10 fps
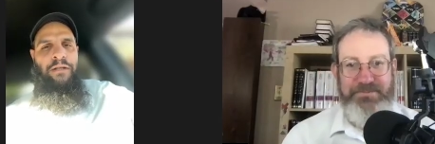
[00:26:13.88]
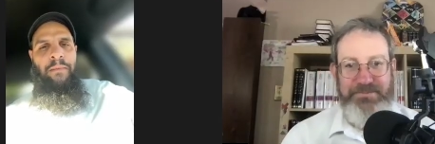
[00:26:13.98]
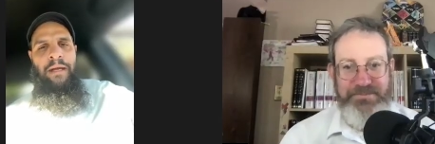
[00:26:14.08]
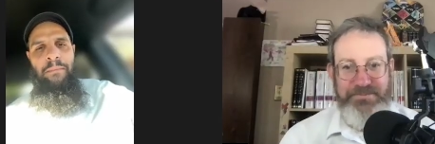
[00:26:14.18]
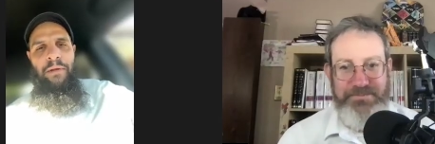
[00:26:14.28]
Speaker 1: to
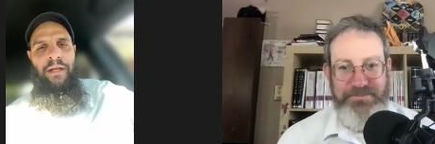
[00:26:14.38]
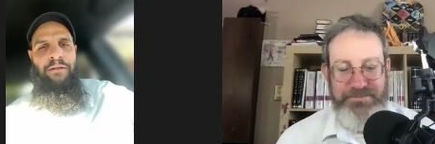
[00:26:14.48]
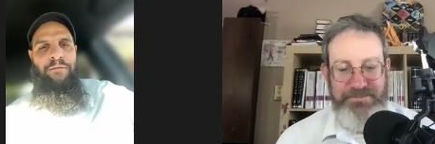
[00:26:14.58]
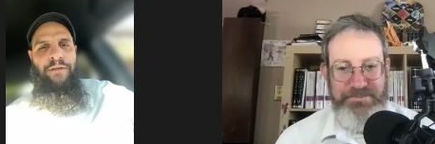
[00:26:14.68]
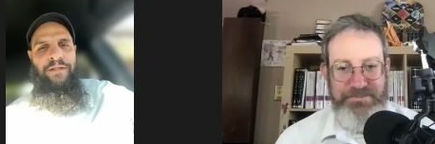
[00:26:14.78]
manipulate
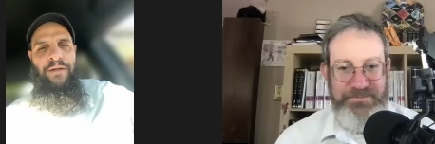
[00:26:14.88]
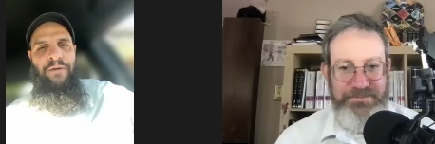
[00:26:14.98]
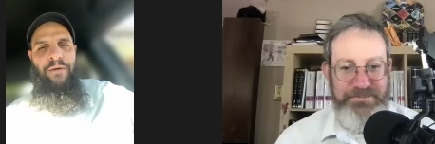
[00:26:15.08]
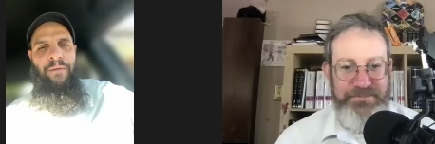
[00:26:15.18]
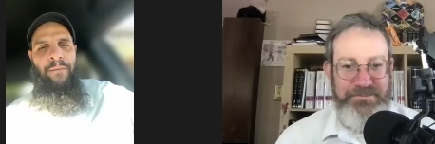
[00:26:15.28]
the
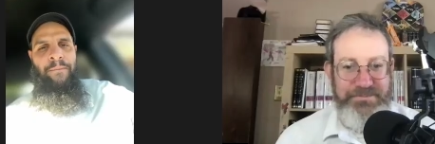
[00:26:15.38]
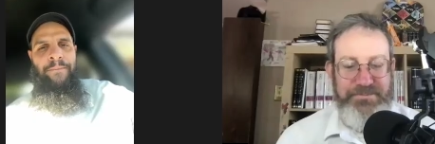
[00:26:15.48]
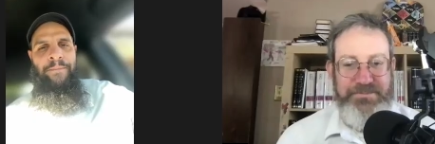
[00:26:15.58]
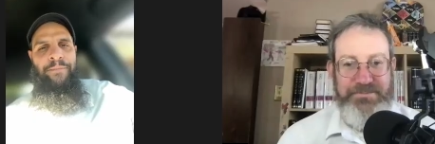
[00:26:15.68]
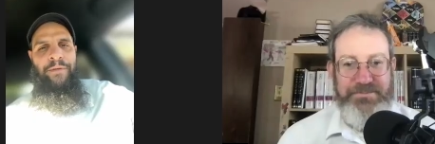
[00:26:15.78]
physical,
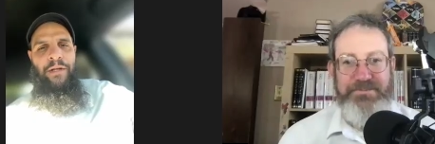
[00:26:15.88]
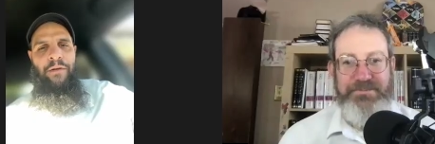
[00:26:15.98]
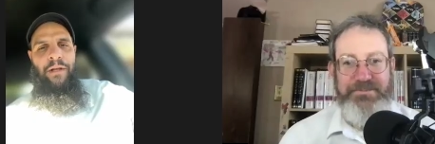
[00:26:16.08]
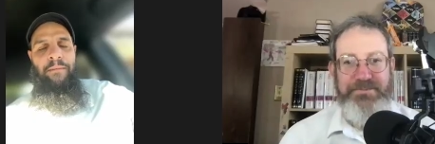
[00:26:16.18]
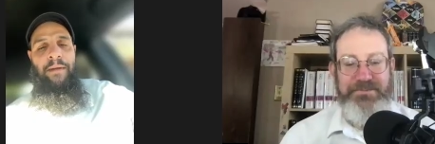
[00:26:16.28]
you
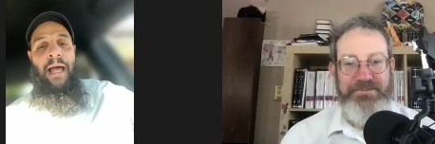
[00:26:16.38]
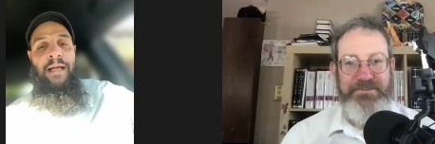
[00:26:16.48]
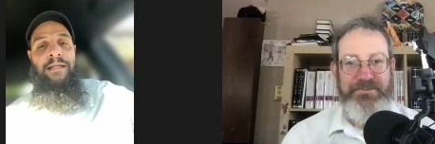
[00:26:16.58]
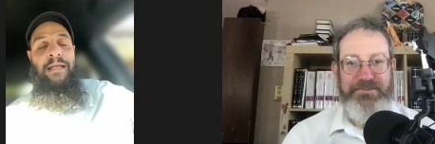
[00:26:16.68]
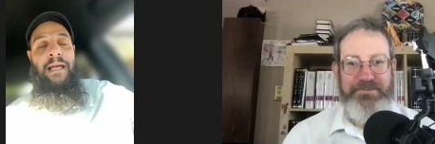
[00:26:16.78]
know, I mean,
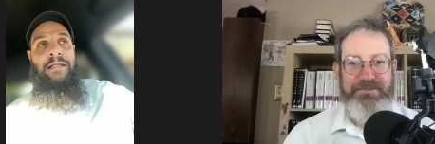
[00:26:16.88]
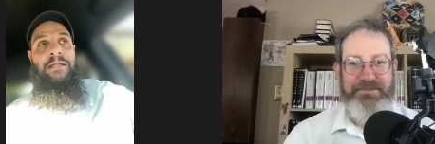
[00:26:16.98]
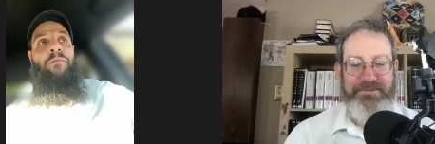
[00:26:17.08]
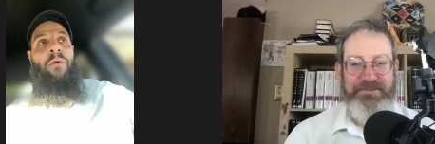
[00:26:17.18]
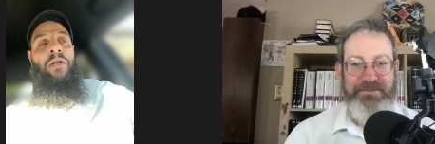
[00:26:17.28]
as
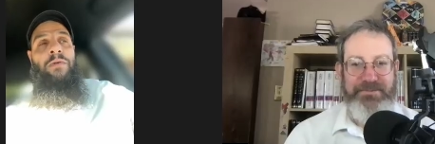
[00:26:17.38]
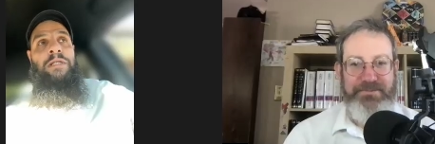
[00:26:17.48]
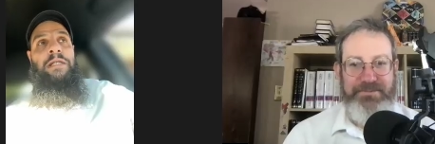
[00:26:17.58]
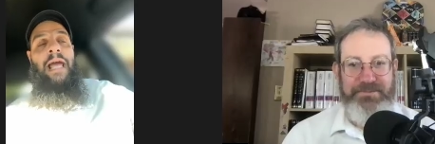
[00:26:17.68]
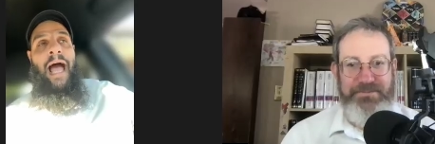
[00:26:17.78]
as what you
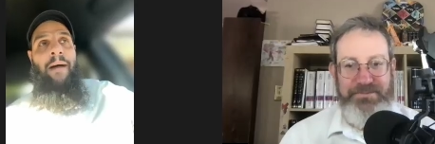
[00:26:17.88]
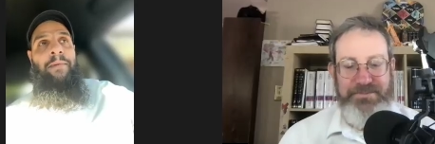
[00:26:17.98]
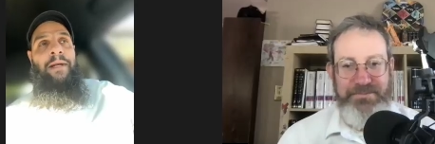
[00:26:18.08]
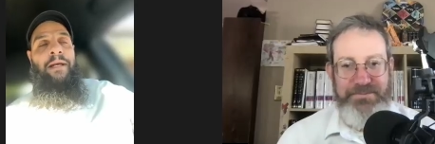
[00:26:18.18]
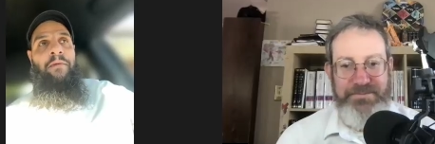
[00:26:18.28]
see
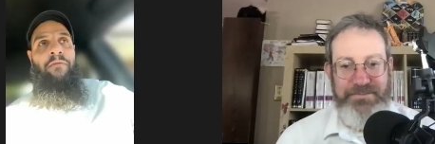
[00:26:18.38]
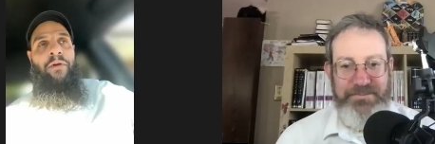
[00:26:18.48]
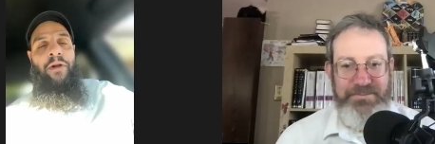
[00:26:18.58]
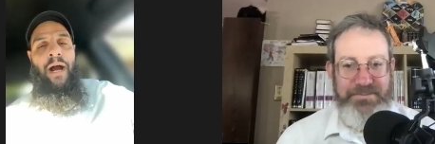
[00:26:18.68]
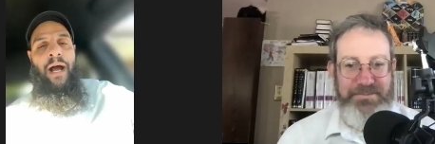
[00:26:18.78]
happening
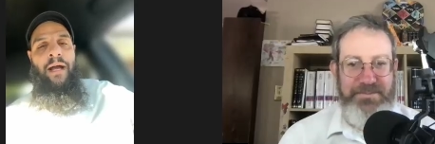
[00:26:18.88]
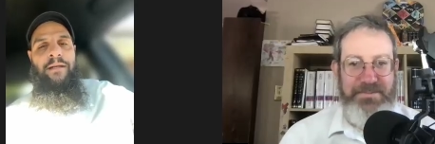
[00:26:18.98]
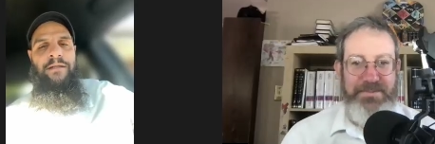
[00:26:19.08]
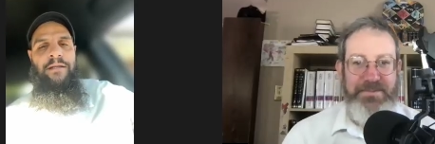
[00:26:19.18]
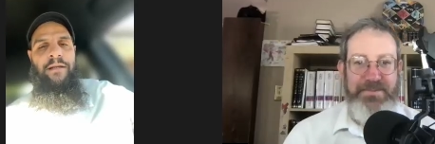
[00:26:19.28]
before your
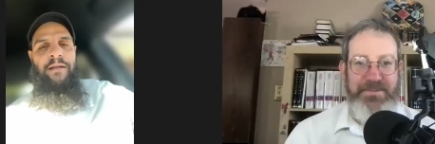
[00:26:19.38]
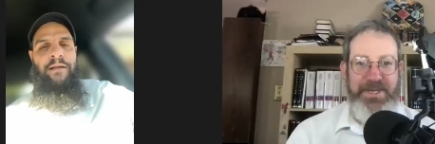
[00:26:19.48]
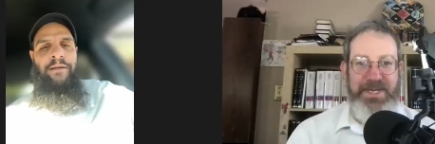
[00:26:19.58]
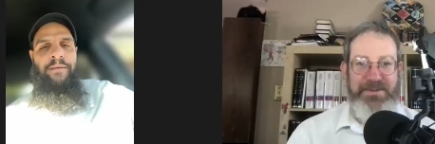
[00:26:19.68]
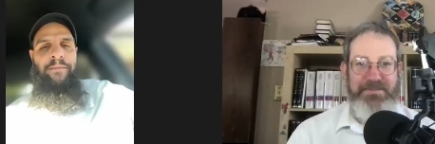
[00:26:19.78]
eyes.
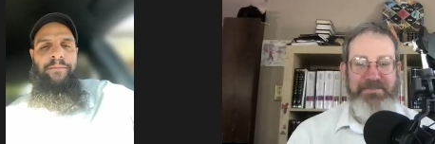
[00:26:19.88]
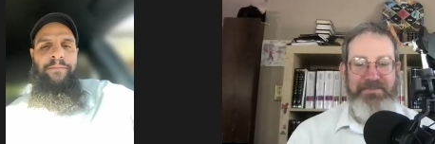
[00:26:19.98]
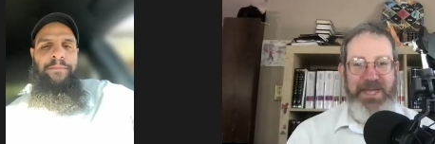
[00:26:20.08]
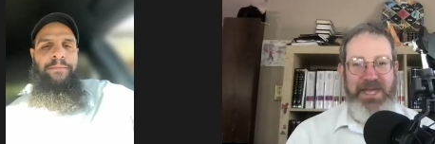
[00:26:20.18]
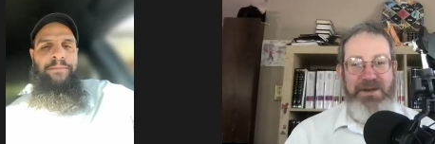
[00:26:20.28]
Speaker 2: Yeah.
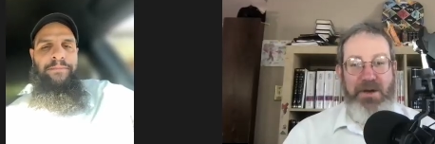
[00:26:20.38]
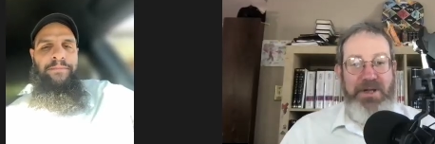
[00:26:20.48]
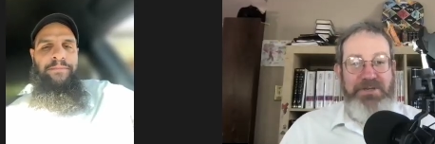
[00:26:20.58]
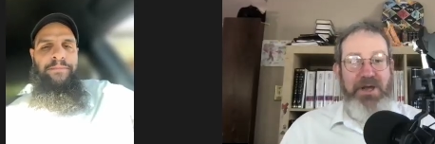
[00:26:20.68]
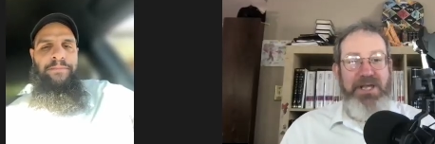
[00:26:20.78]

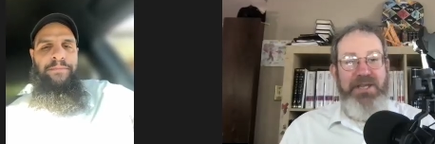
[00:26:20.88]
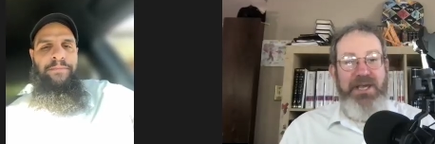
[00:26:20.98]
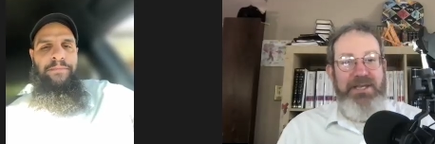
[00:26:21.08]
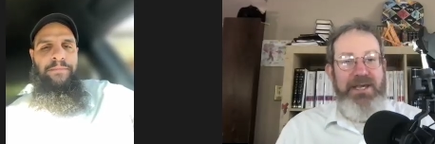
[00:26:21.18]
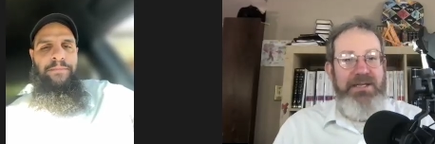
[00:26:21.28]
No, and it's right.
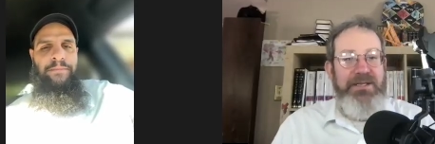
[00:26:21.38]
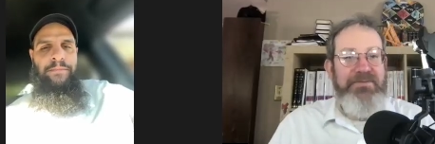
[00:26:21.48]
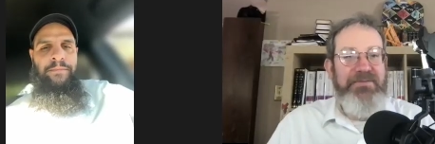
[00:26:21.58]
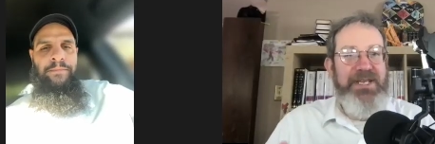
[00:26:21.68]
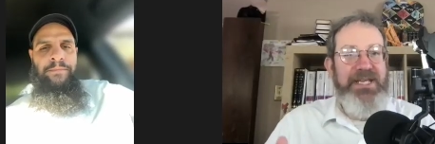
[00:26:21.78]
And,
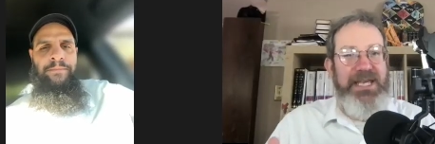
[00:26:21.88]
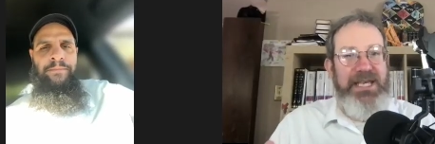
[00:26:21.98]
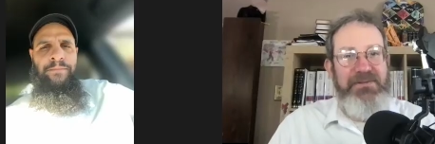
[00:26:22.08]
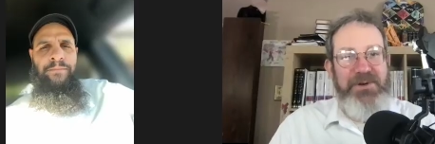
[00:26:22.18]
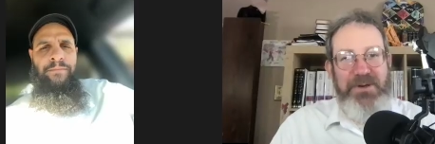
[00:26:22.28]
and defeating
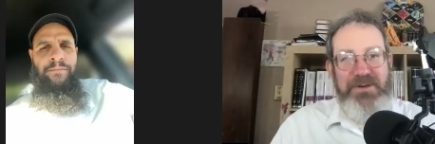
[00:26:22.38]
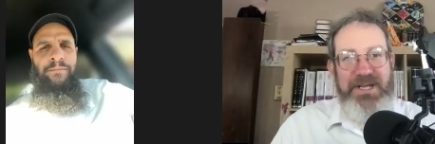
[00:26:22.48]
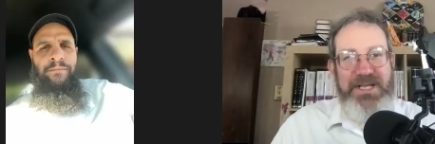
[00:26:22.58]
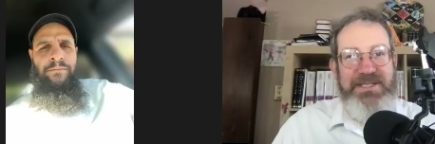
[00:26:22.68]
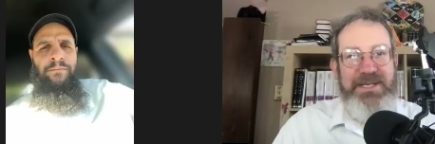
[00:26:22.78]

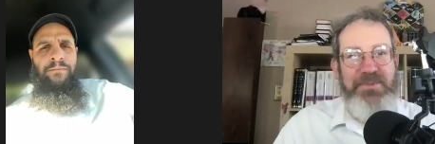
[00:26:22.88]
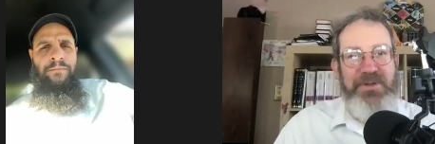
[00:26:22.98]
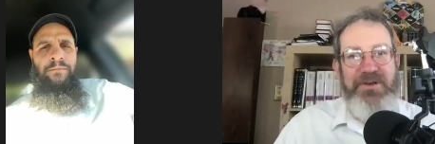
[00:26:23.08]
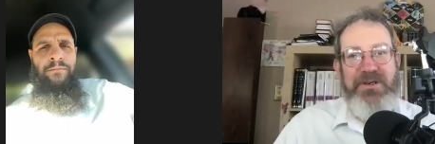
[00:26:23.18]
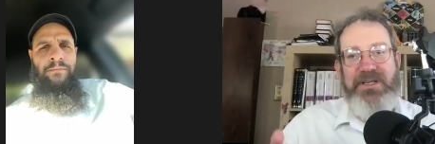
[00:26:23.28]
evil, it's
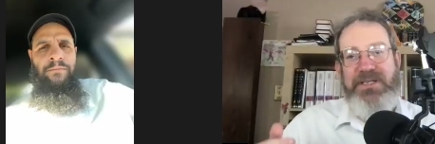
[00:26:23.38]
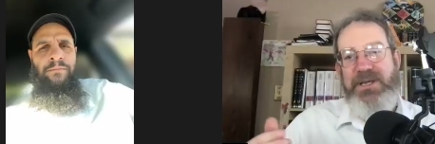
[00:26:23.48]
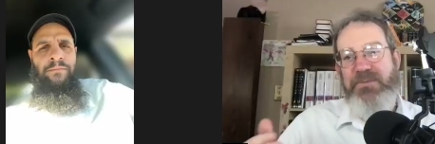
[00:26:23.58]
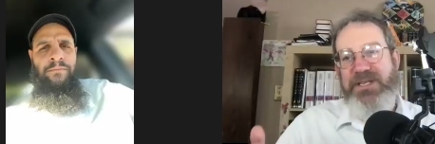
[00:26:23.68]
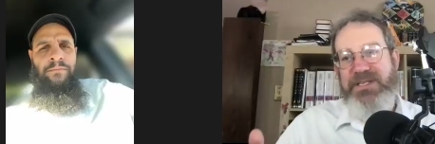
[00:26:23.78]
simpler in
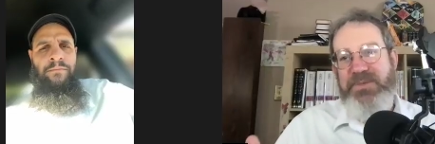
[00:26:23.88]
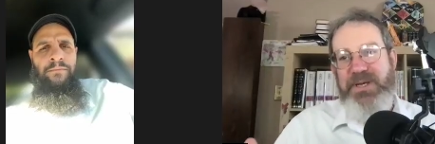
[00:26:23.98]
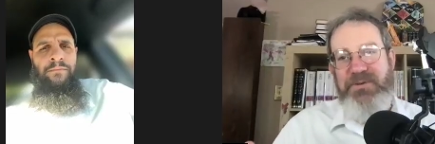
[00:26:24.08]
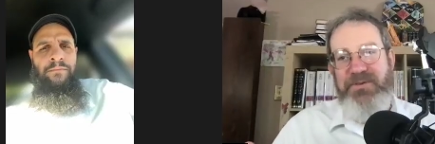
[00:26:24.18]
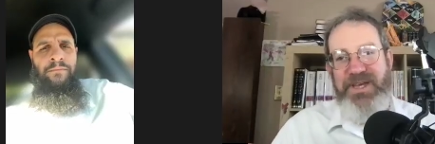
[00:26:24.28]
some ways than
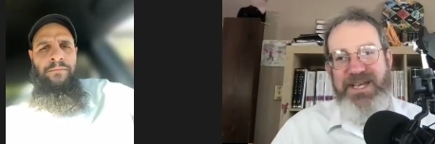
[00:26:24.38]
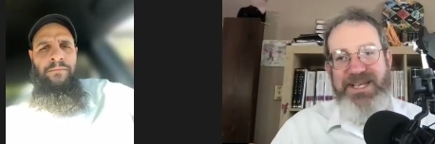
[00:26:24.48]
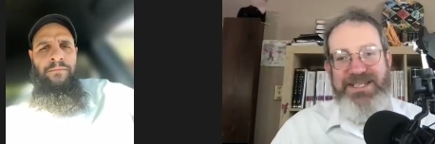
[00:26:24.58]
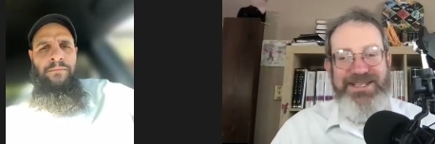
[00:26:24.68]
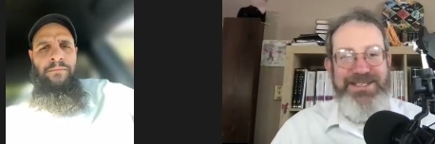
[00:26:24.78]
people
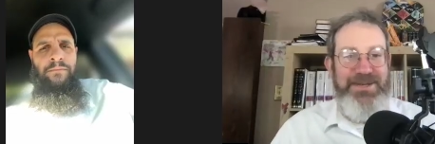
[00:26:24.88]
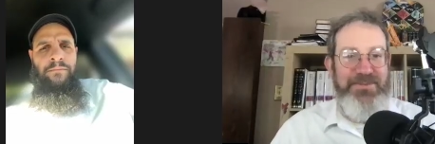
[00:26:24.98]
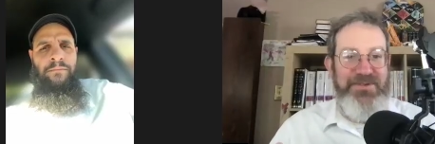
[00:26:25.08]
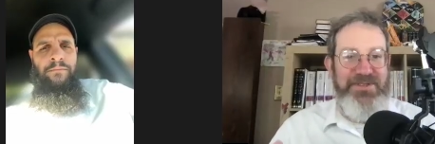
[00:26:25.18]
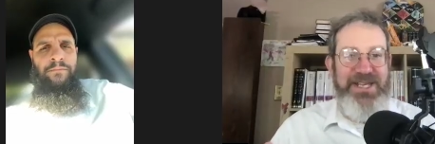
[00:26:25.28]
think. It's as
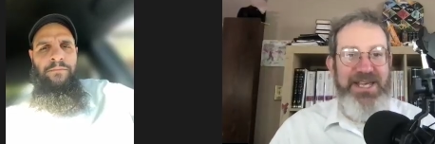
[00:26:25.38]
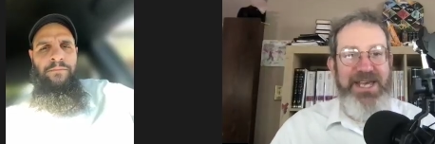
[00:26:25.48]
simple as like